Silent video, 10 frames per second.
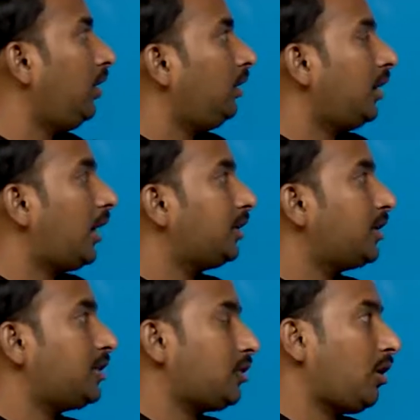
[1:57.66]

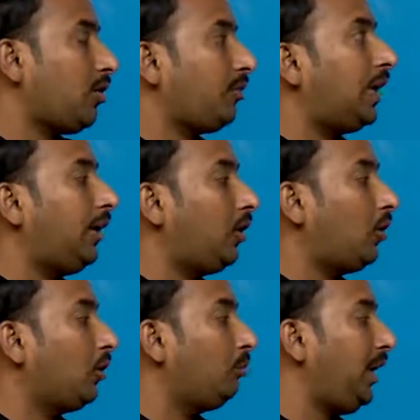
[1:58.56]
characteristic of
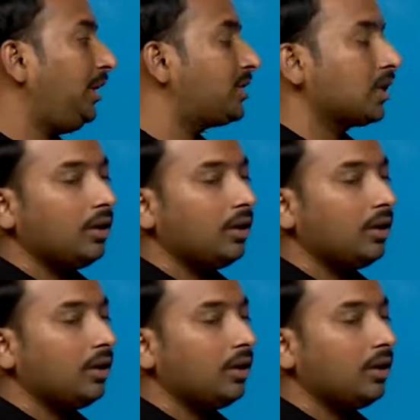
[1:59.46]
electron means